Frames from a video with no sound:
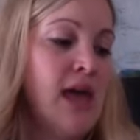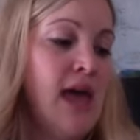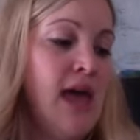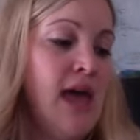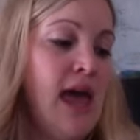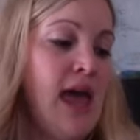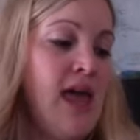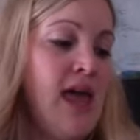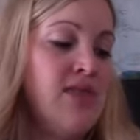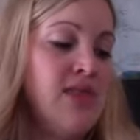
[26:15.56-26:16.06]

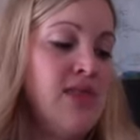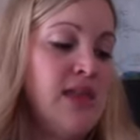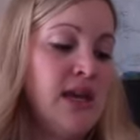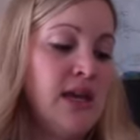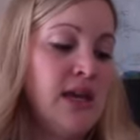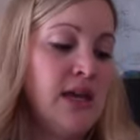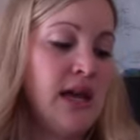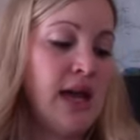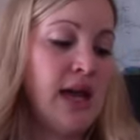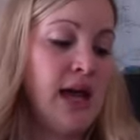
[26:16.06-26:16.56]
And
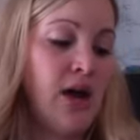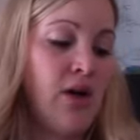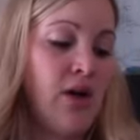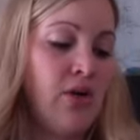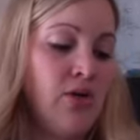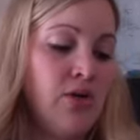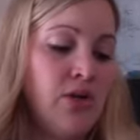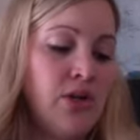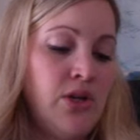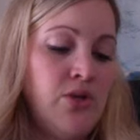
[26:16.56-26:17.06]
then
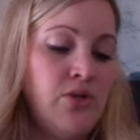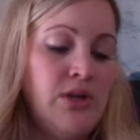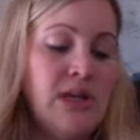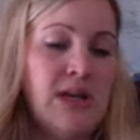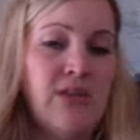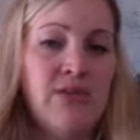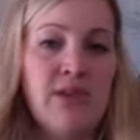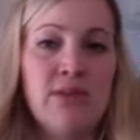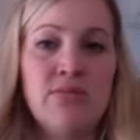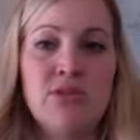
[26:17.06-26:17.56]
how do you
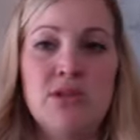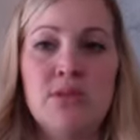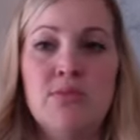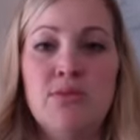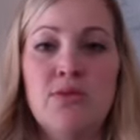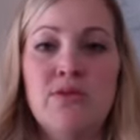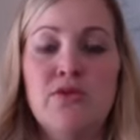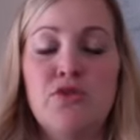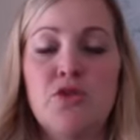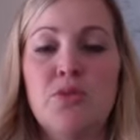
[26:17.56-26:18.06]
get them to
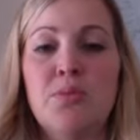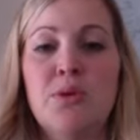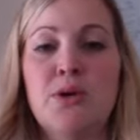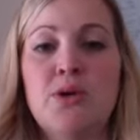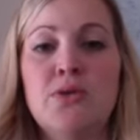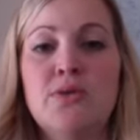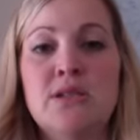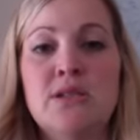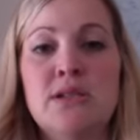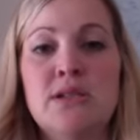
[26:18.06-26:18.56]
move through
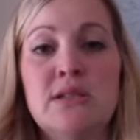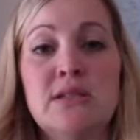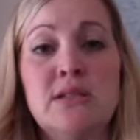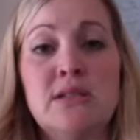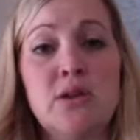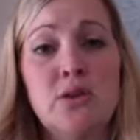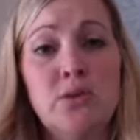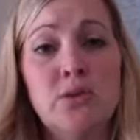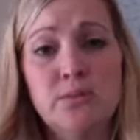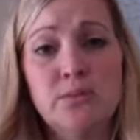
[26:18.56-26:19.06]
poses?
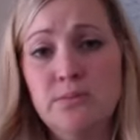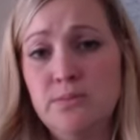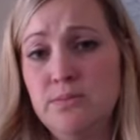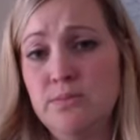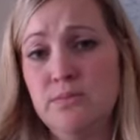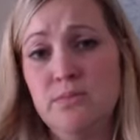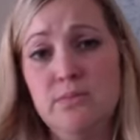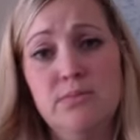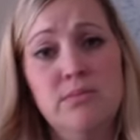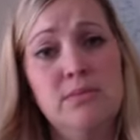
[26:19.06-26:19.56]
So
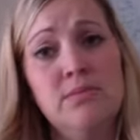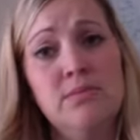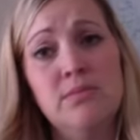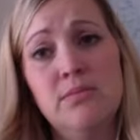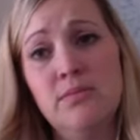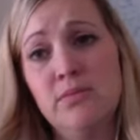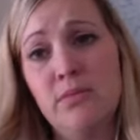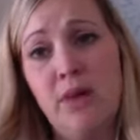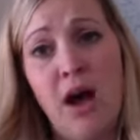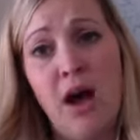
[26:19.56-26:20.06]

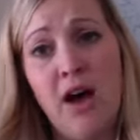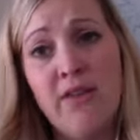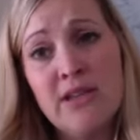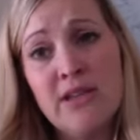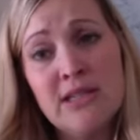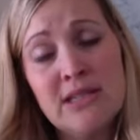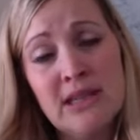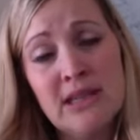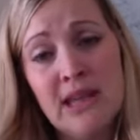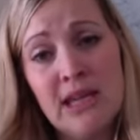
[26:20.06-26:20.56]

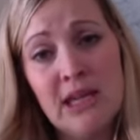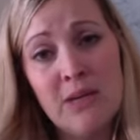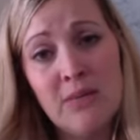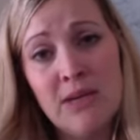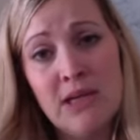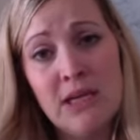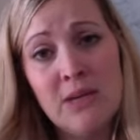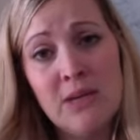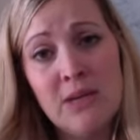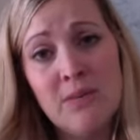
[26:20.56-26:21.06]
obviously they can be
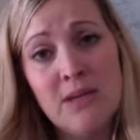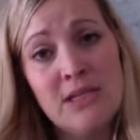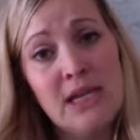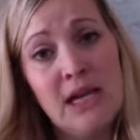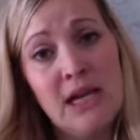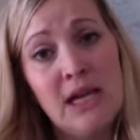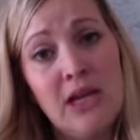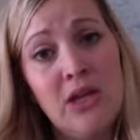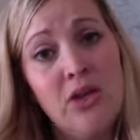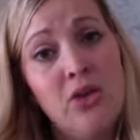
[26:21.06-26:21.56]

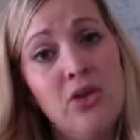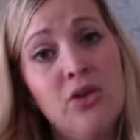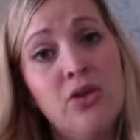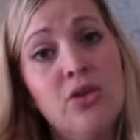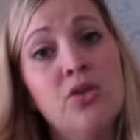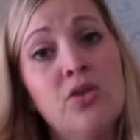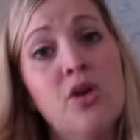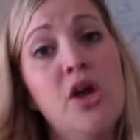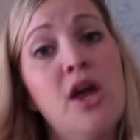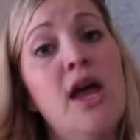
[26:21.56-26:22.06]
imitating
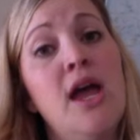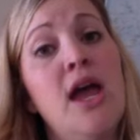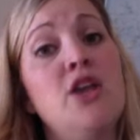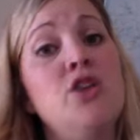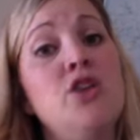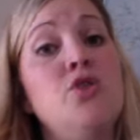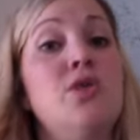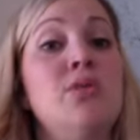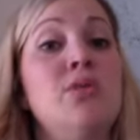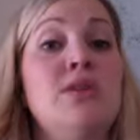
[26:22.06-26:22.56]
you and
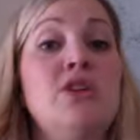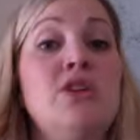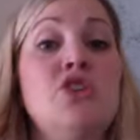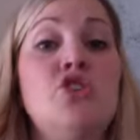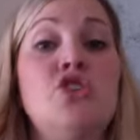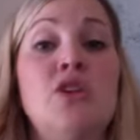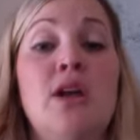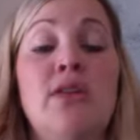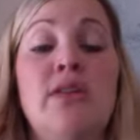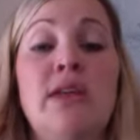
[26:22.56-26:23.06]
you can be
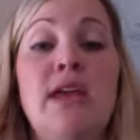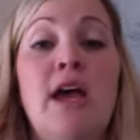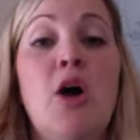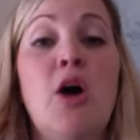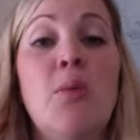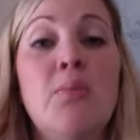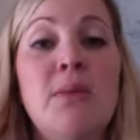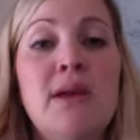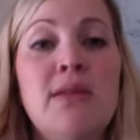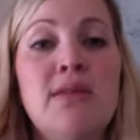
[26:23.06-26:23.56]
gently
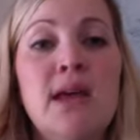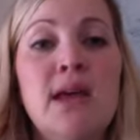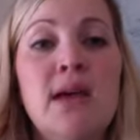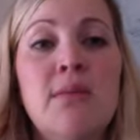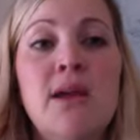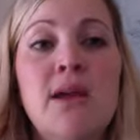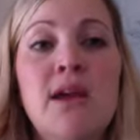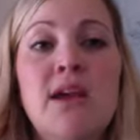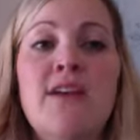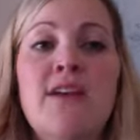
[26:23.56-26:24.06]
helping
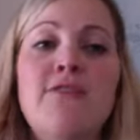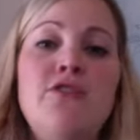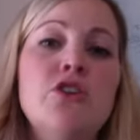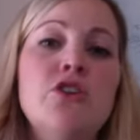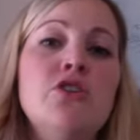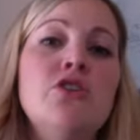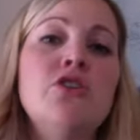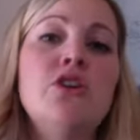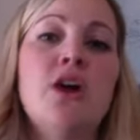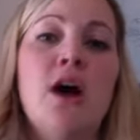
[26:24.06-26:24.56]
them. If
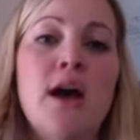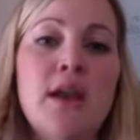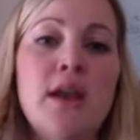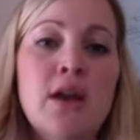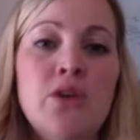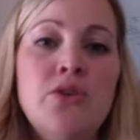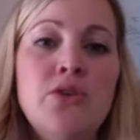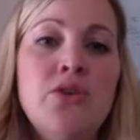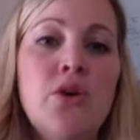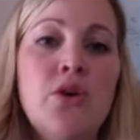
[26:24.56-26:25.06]
you're not a
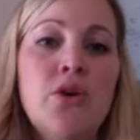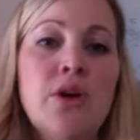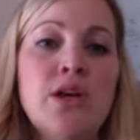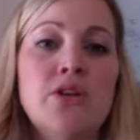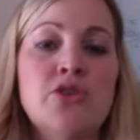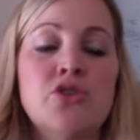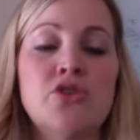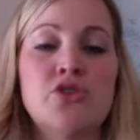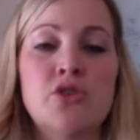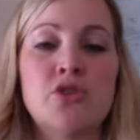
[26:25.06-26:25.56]
yoga
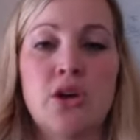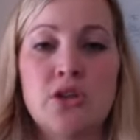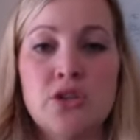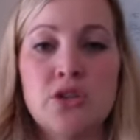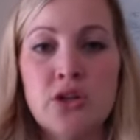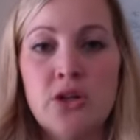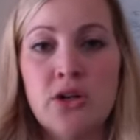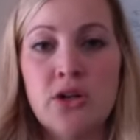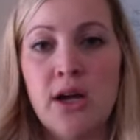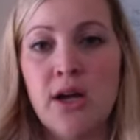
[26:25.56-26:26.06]

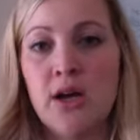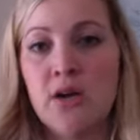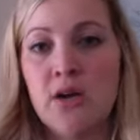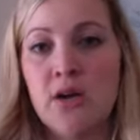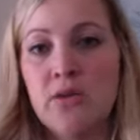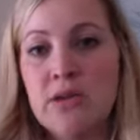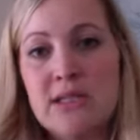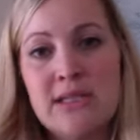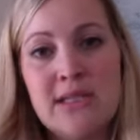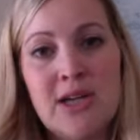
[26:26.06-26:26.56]
instructor, I
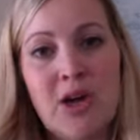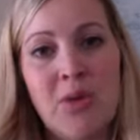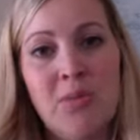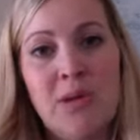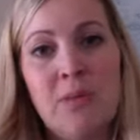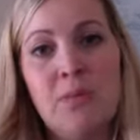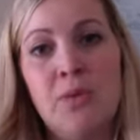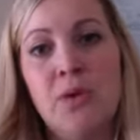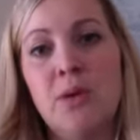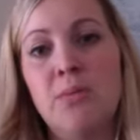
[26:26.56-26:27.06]
always tell
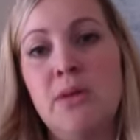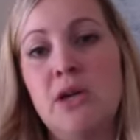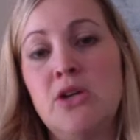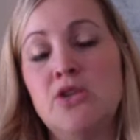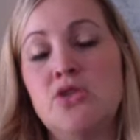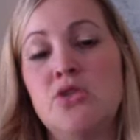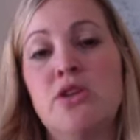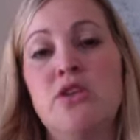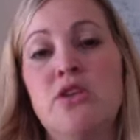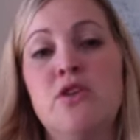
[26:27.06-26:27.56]
people to make
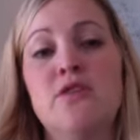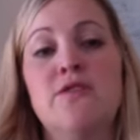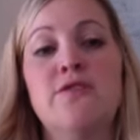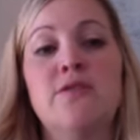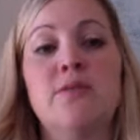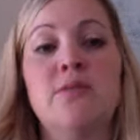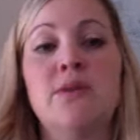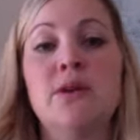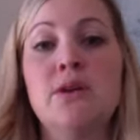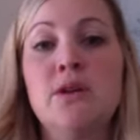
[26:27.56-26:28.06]
sure that you're
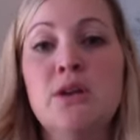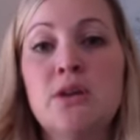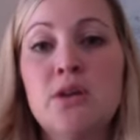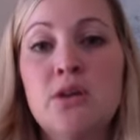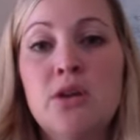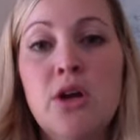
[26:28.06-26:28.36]
familiar